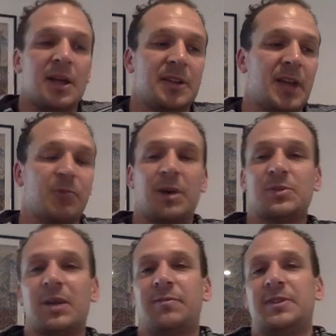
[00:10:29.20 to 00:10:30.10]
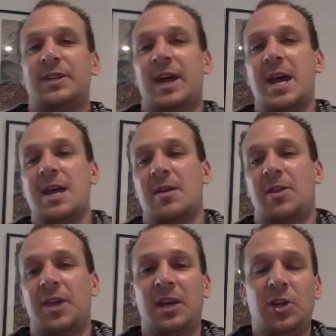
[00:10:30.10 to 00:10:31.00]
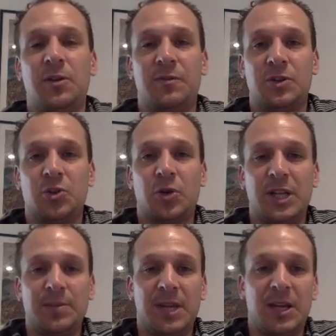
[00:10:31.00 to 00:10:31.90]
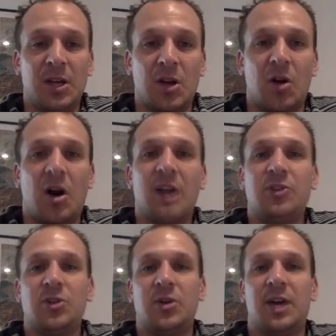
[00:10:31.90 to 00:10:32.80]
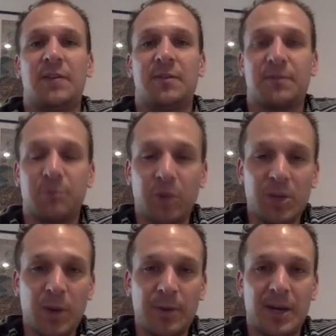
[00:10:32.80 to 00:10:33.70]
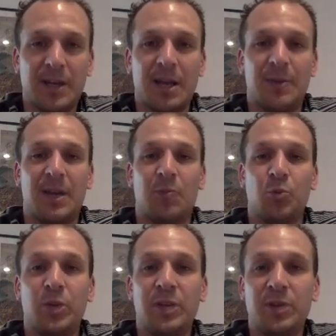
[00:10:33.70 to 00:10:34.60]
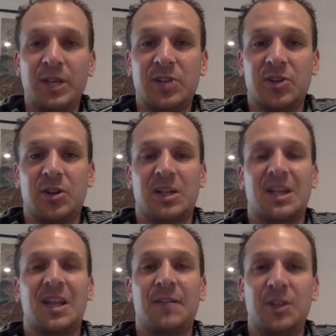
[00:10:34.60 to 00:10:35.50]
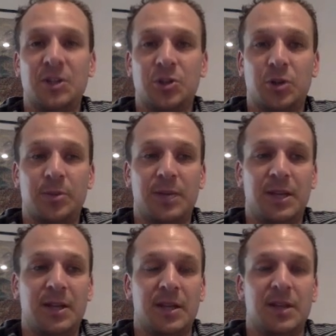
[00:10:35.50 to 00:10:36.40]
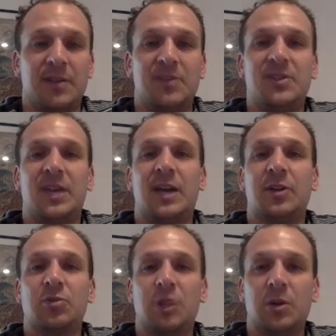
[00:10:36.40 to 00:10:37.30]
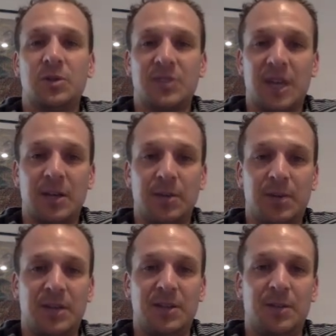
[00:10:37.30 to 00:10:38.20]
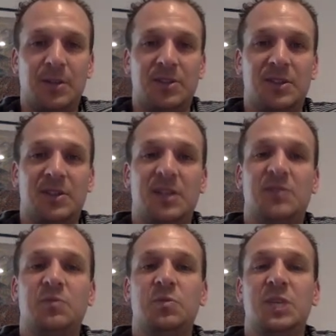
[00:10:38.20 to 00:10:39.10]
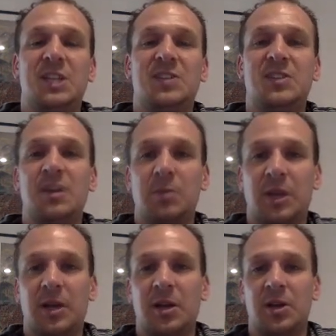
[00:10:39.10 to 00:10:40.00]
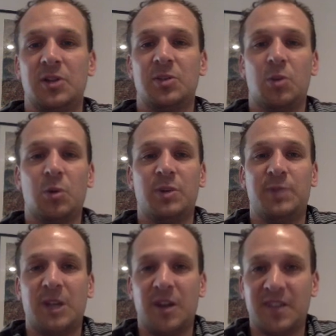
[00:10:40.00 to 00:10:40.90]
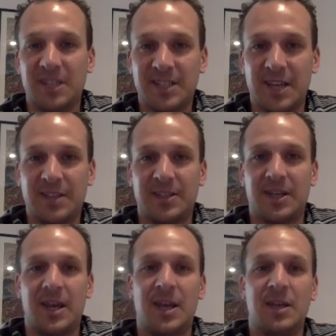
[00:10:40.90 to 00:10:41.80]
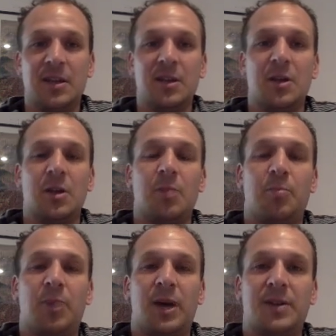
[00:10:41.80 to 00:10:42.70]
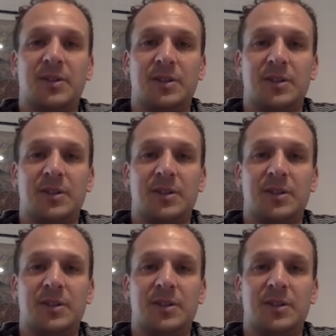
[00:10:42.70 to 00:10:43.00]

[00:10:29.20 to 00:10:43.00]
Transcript: That wraps up for today. Thank you for joining me. I do have a free webinar coming up really soon. I'd love you to join me. This is how to grow and scale your PT business. It's similar to what we've been over today, but